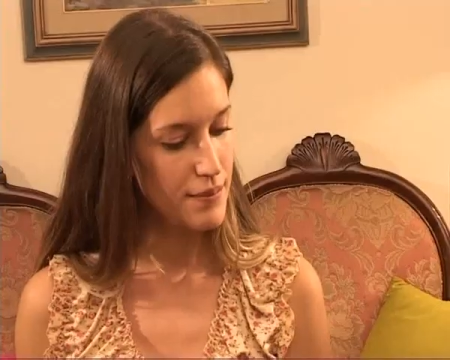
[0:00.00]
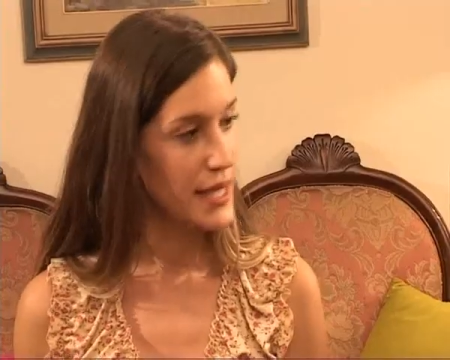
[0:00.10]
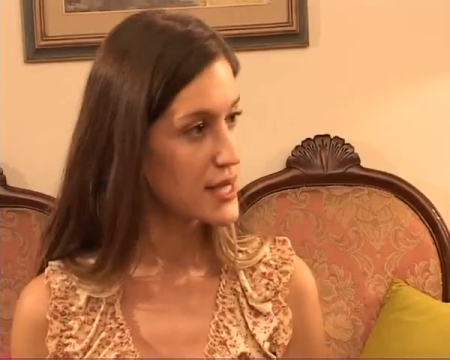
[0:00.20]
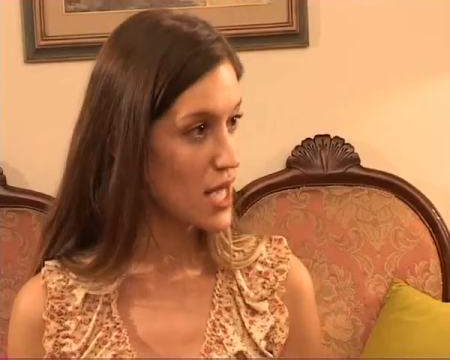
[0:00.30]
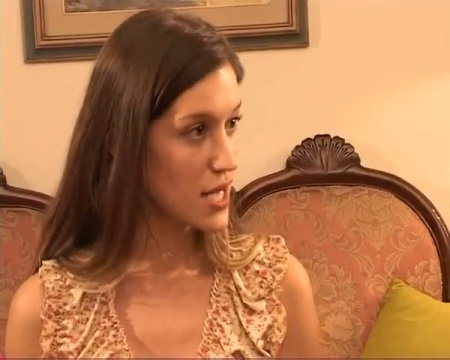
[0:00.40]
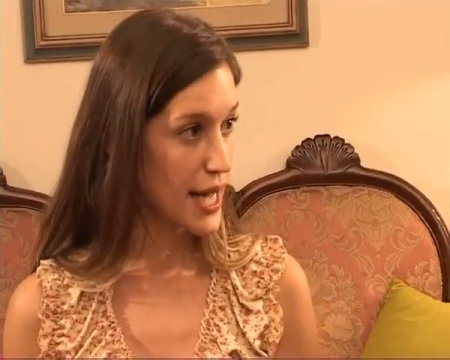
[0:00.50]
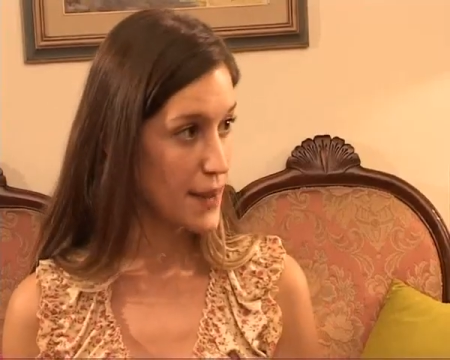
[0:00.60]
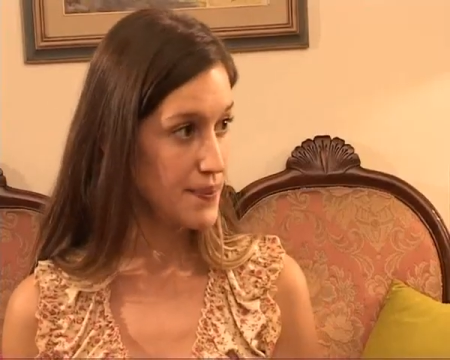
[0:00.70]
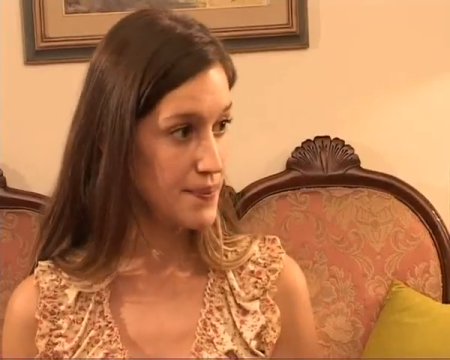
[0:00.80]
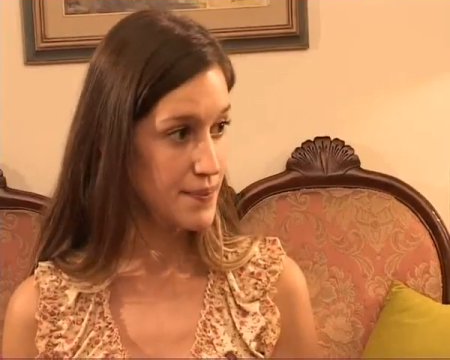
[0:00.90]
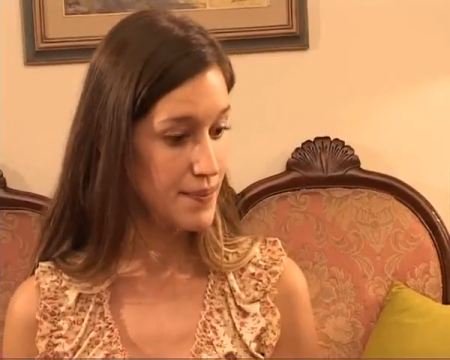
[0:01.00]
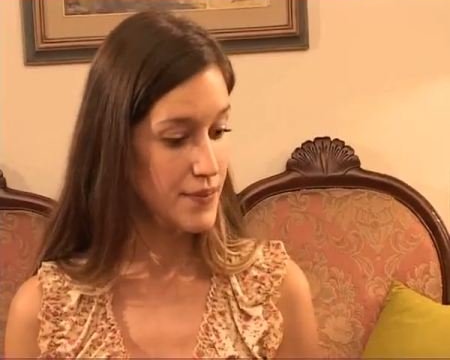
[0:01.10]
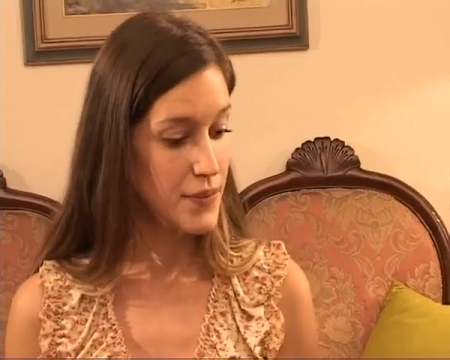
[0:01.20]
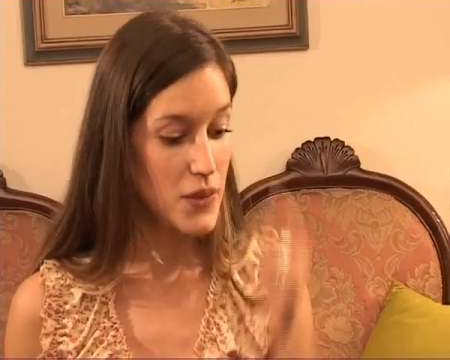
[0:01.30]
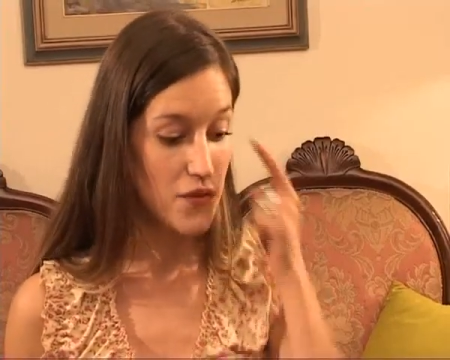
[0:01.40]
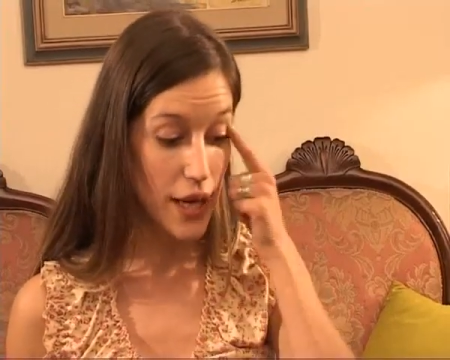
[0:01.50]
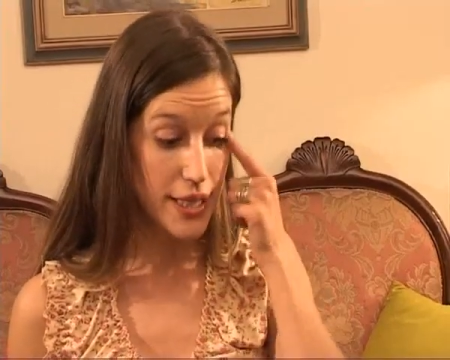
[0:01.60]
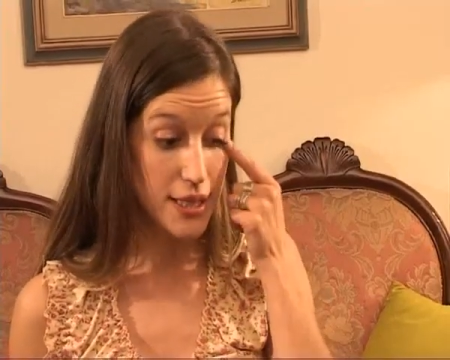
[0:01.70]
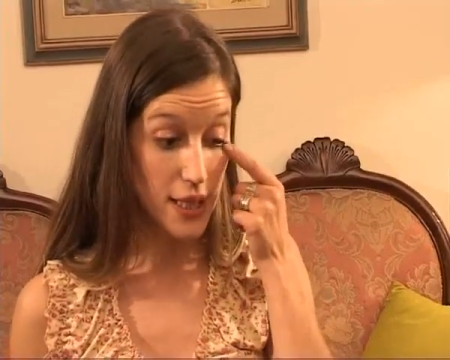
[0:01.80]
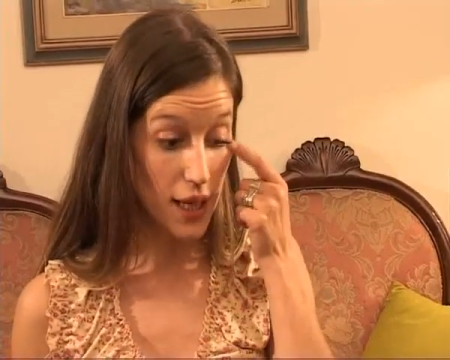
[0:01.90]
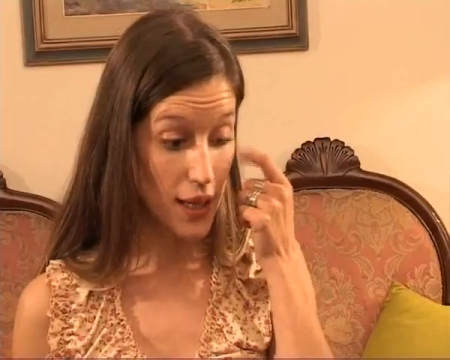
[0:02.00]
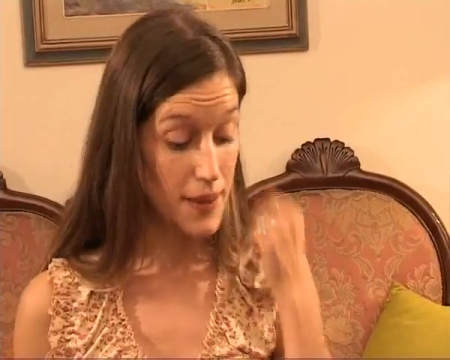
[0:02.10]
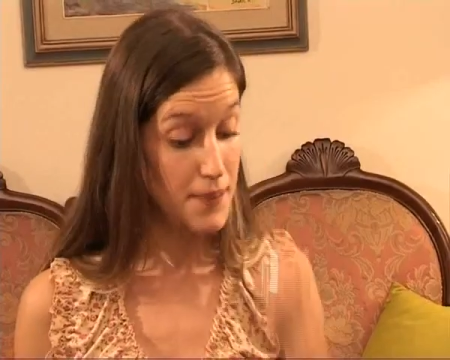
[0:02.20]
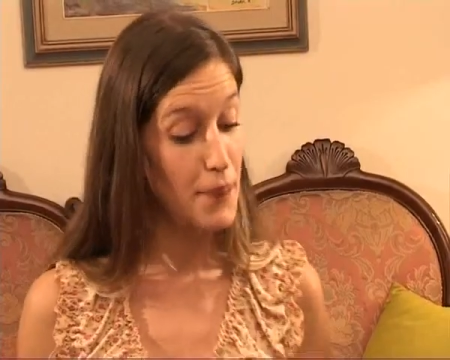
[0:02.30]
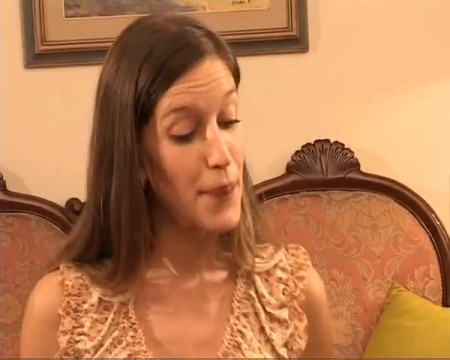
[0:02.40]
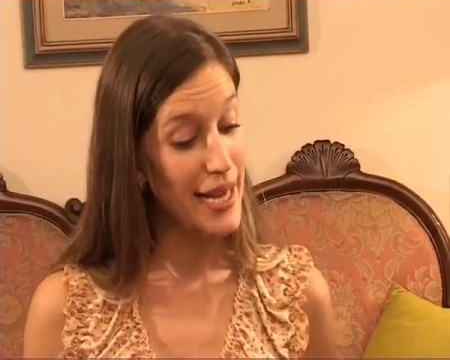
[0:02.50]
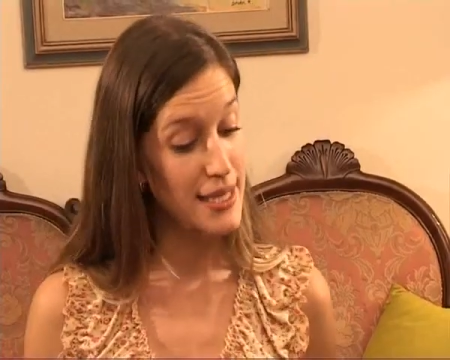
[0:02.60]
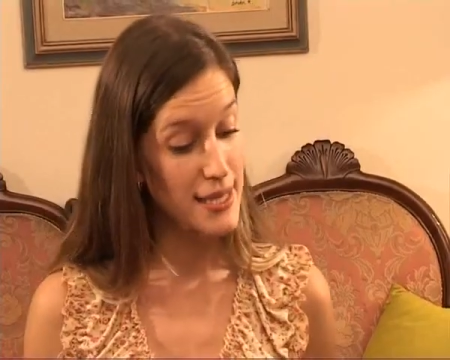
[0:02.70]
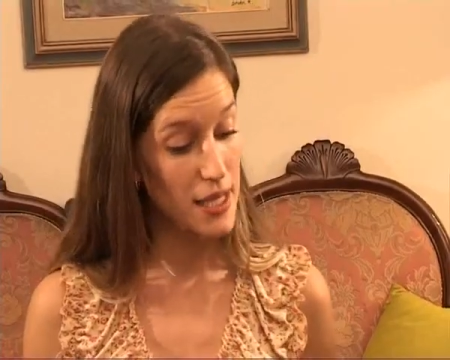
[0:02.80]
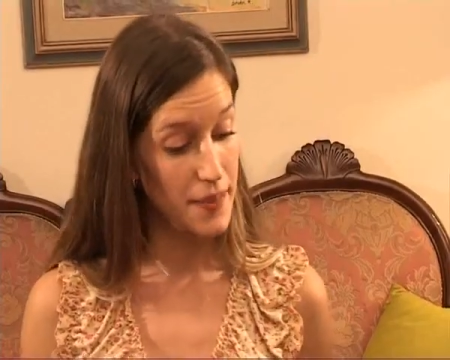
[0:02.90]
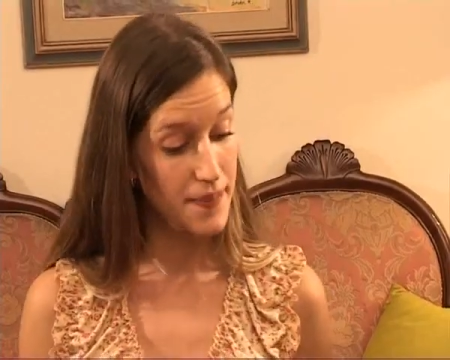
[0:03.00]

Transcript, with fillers: my surname? Yes. Right, uh, Baxter.